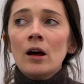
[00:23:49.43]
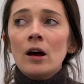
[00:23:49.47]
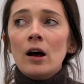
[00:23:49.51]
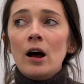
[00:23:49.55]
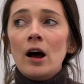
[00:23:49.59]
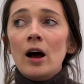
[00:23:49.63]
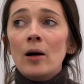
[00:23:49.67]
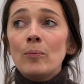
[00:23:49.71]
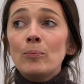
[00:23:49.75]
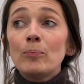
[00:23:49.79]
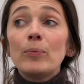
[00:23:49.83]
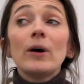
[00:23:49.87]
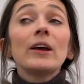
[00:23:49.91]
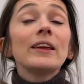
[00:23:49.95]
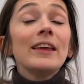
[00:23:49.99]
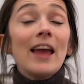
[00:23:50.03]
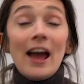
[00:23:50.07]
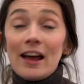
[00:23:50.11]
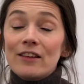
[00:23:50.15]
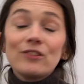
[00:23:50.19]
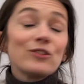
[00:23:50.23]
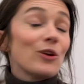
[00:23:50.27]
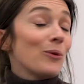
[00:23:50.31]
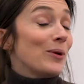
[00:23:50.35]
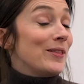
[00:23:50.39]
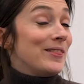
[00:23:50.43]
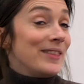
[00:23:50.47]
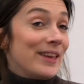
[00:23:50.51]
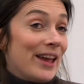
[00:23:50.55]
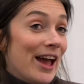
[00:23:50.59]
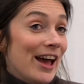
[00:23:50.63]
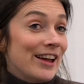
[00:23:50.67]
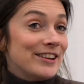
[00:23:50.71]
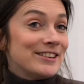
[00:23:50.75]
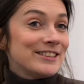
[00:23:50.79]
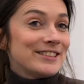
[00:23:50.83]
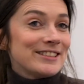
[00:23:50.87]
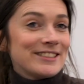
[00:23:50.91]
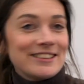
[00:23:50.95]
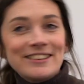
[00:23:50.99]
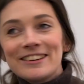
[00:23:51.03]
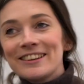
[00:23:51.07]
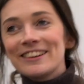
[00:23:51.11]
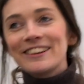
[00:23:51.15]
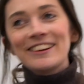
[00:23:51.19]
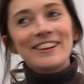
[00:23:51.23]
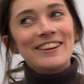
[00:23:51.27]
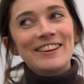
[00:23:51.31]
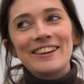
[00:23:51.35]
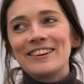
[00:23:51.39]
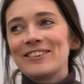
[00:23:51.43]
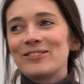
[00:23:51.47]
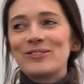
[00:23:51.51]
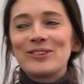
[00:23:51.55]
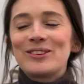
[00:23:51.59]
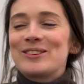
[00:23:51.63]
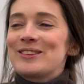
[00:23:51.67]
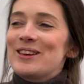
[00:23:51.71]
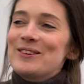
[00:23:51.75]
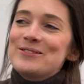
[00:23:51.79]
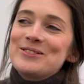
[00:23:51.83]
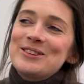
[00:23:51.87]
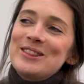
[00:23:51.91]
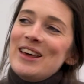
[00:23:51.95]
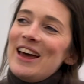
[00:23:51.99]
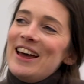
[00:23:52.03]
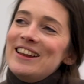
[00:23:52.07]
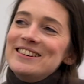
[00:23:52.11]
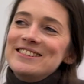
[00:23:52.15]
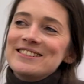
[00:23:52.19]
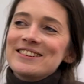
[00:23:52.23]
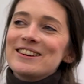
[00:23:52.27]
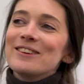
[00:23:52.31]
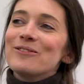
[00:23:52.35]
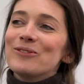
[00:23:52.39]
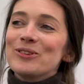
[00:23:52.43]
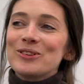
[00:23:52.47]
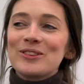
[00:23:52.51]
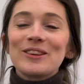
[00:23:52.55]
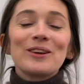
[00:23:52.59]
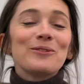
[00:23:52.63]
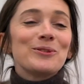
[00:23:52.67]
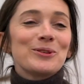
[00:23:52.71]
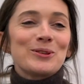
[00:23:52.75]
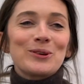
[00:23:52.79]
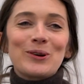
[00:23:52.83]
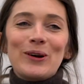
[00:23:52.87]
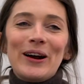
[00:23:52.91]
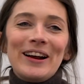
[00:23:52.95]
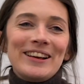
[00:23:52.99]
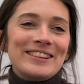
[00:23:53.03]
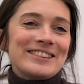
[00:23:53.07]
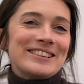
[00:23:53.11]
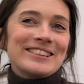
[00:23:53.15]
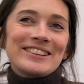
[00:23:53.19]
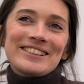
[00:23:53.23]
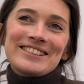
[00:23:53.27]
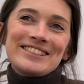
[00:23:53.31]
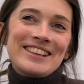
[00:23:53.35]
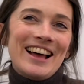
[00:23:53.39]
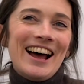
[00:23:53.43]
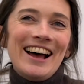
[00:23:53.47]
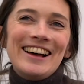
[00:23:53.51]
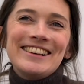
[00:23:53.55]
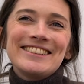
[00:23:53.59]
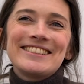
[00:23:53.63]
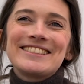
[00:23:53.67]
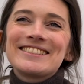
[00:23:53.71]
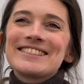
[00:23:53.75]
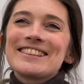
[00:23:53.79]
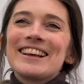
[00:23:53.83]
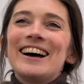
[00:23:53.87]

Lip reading: So in the end, we skipped the end, and it was a great success.